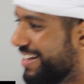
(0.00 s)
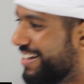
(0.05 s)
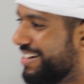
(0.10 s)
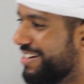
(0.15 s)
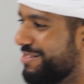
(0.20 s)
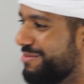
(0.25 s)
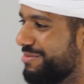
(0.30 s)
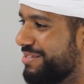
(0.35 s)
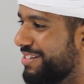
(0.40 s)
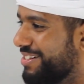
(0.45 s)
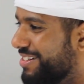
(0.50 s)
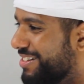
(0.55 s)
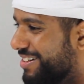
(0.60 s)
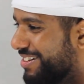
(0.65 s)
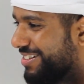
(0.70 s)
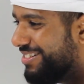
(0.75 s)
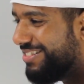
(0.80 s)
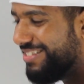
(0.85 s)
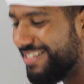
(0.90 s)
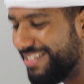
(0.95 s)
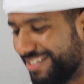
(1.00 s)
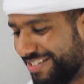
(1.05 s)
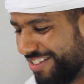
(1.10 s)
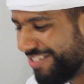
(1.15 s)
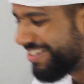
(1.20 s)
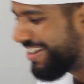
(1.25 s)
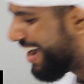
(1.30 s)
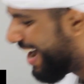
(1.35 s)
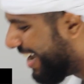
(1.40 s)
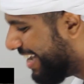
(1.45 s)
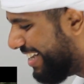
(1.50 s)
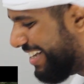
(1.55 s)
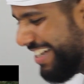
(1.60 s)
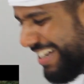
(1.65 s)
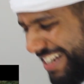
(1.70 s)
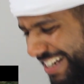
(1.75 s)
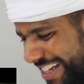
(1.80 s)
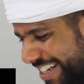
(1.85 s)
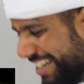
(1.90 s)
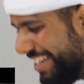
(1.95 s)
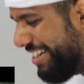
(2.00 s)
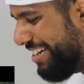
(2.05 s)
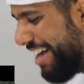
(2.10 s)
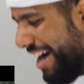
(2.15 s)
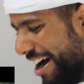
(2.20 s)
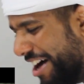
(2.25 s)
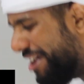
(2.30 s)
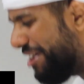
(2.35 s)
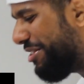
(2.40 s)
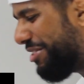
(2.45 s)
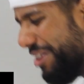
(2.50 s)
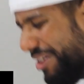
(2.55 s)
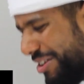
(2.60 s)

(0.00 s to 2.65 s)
Oh, cocaina,